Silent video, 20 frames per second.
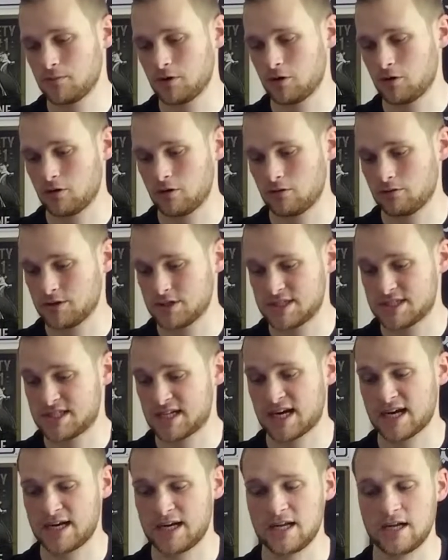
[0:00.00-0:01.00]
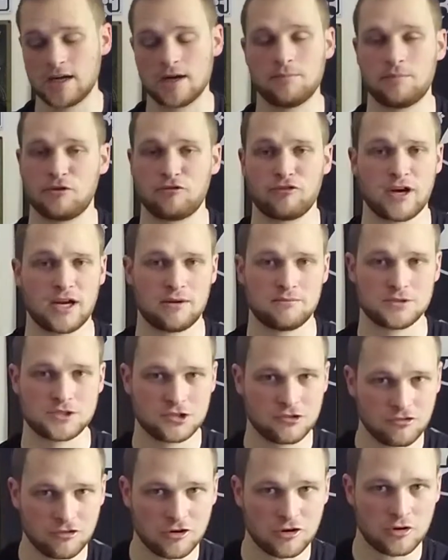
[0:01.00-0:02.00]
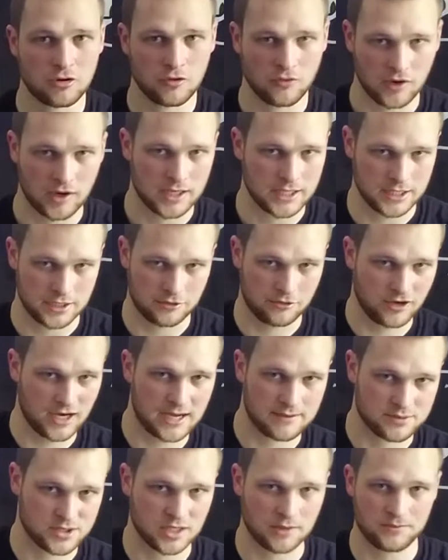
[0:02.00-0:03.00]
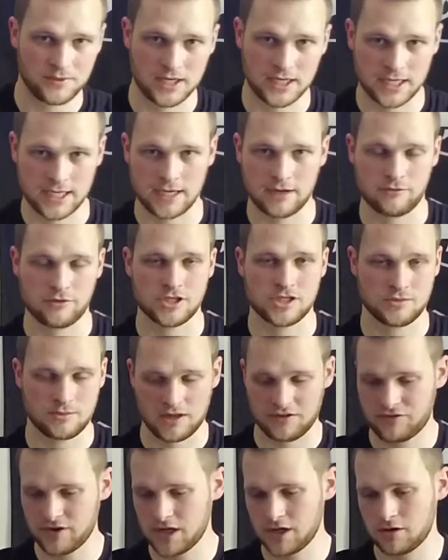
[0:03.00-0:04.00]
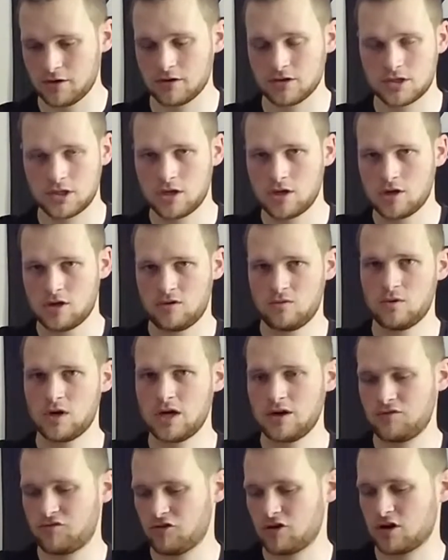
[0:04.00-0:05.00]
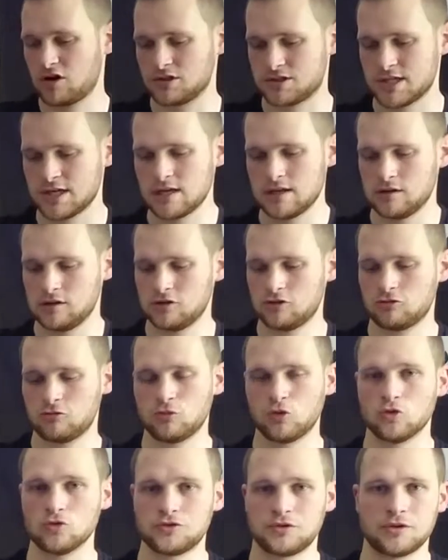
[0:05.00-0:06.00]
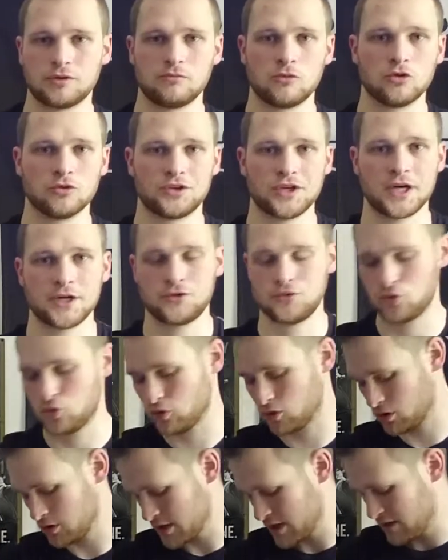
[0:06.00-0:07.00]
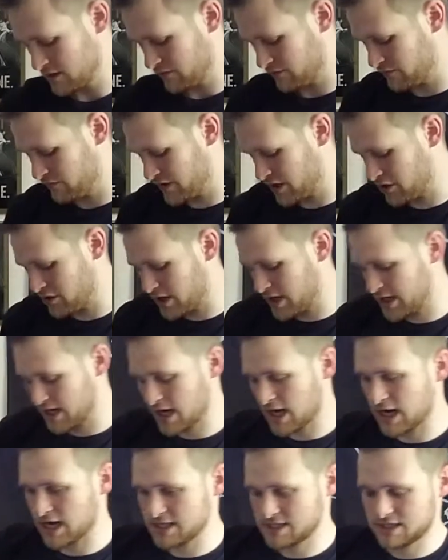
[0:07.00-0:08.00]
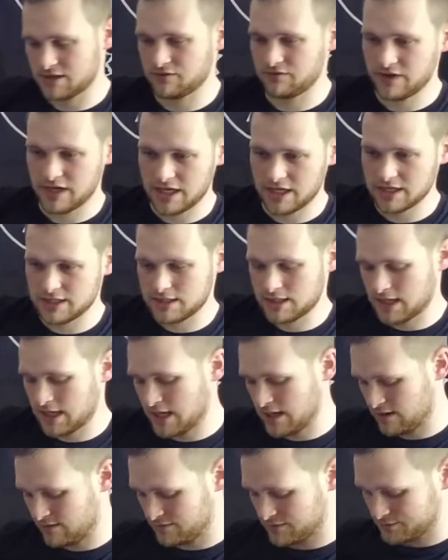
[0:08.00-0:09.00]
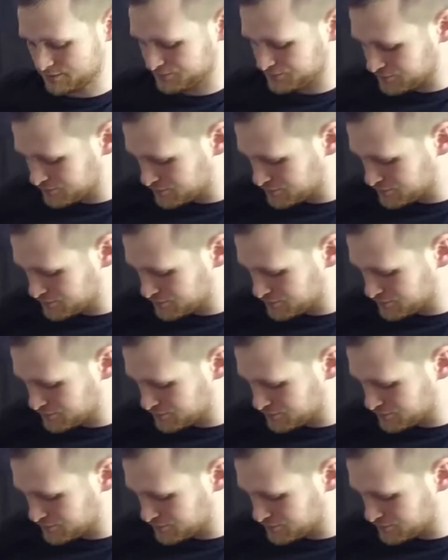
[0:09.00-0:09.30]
or just tightening up a random screw if I need to grab something I can't reach with my fingers, whatever else. Little multi-tool, very nice, convenient to have.